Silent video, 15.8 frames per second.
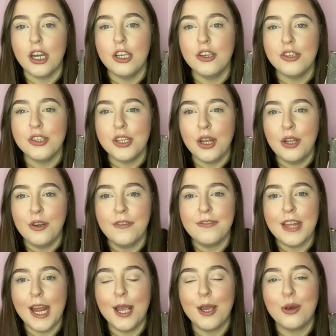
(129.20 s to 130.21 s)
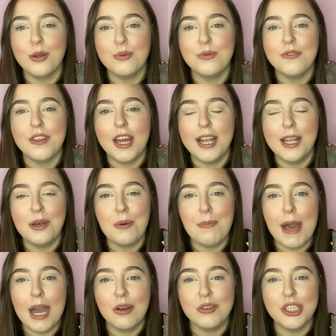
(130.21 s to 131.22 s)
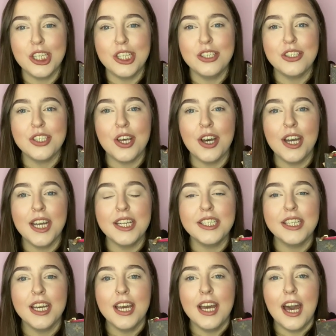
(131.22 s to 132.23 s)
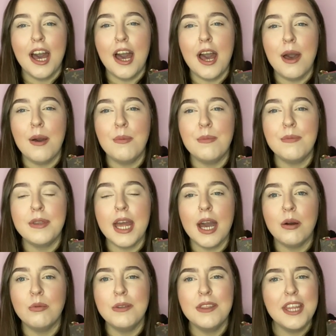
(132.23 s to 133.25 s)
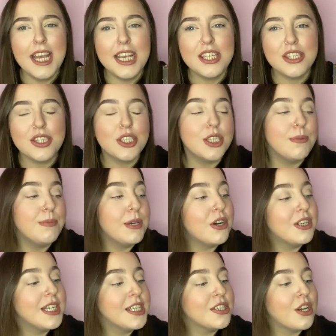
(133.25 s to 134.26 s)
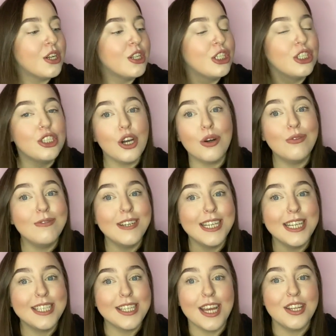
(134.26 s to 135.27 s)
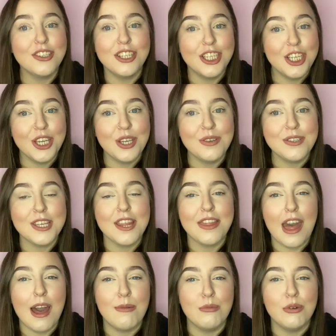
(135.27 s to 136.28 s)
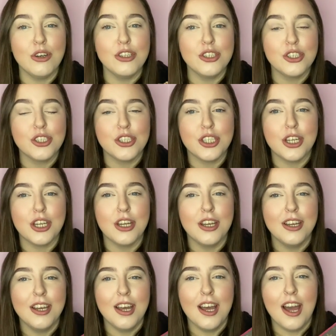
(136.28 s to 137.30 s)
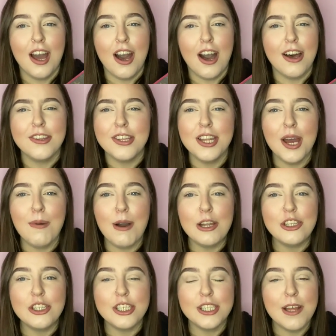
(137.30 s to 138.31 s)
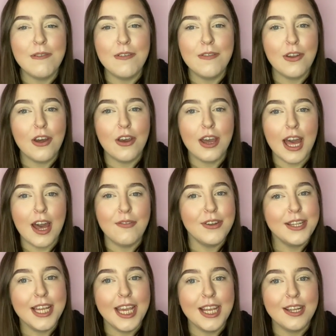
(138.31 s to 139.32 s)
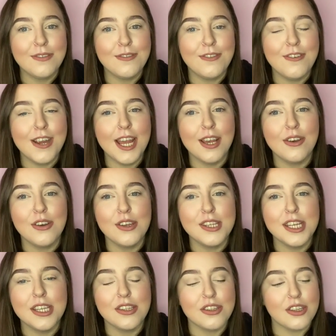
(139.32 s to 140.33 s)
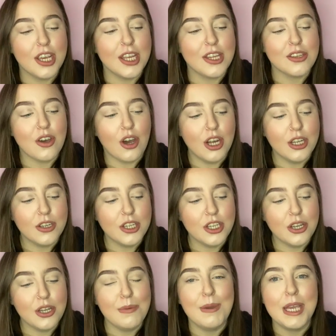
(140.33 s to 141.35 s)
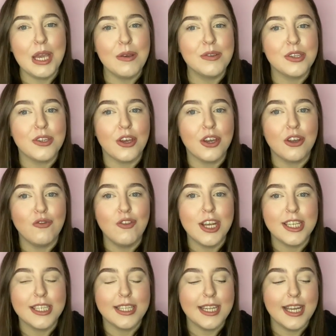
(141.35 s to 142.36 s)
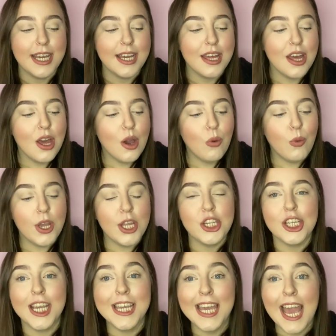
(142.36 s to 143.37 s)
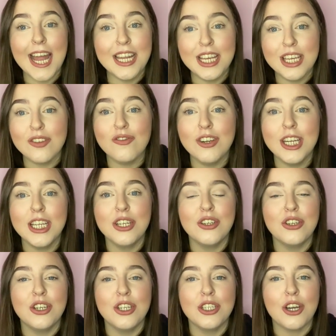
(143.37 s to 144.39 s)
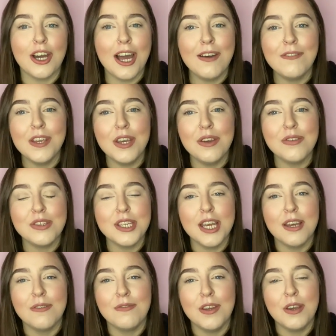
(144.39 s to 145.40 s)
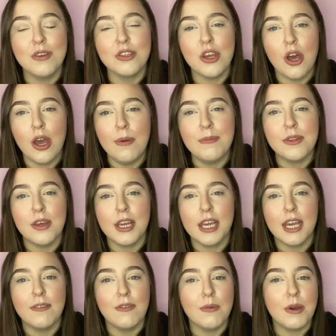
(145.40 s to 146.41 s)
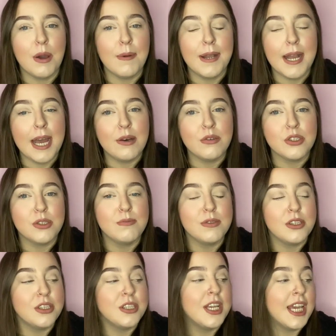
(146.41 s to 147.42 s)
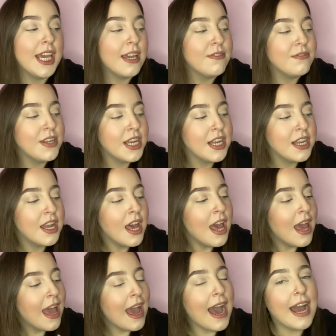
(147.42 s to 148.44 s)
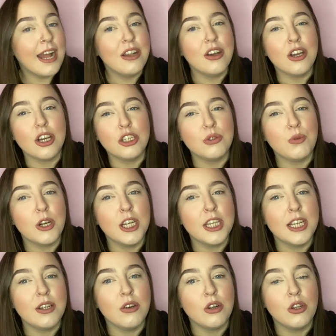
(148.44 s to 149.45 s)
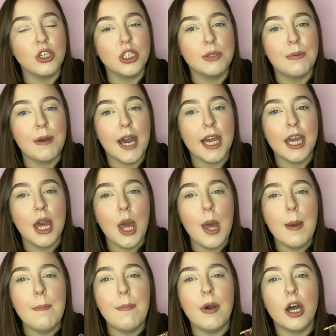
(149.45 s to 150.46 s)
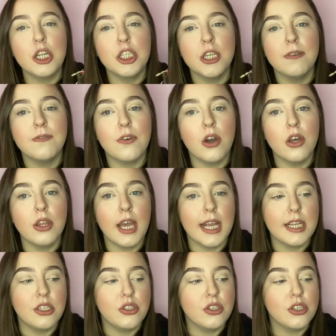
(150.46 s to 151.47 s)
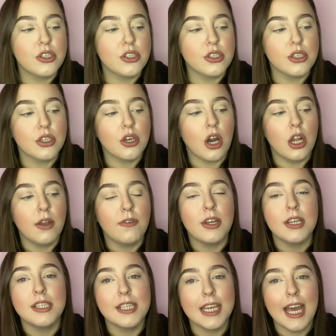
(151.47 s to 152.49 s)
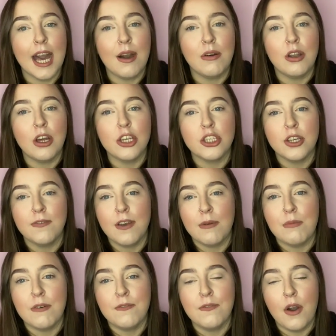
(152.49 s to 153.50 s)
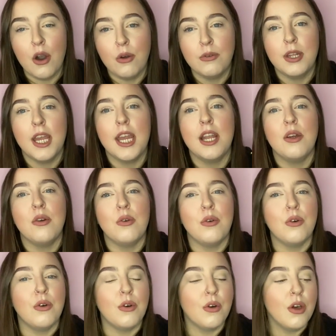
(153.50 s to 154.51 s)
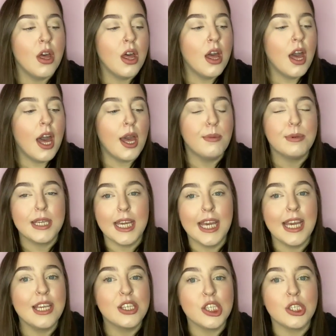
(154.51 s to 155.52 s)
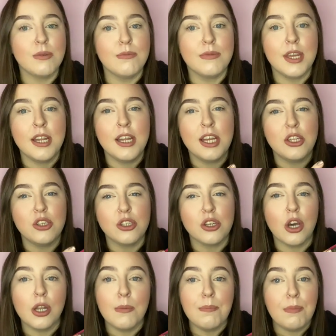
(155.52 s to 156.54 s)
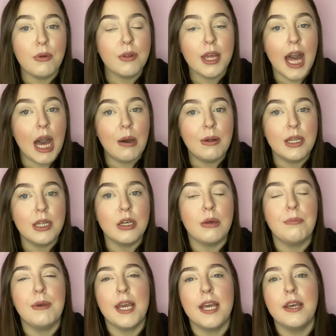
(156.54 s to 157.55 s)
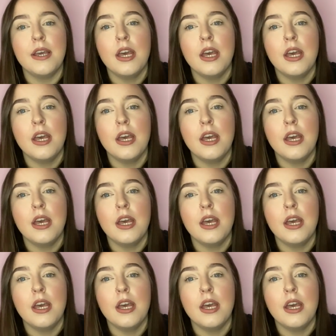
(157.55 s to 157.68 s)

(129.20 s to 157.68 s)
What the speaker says: also love that it comes with a little pouch inside. Now with this, to be honest, I don't really tend to use it that much because I don't know, I just never feel like I have a need for it, because it's kind of can only be used as like a wristlet, which again is really good. I have used it a few times, like if I'm going out or something in the evening and like I just wanted a little clutch bag. But I do find that it does kind of like stick out a lot. So if I have my phone in or keys or something, it just kind of bulk out a little bit.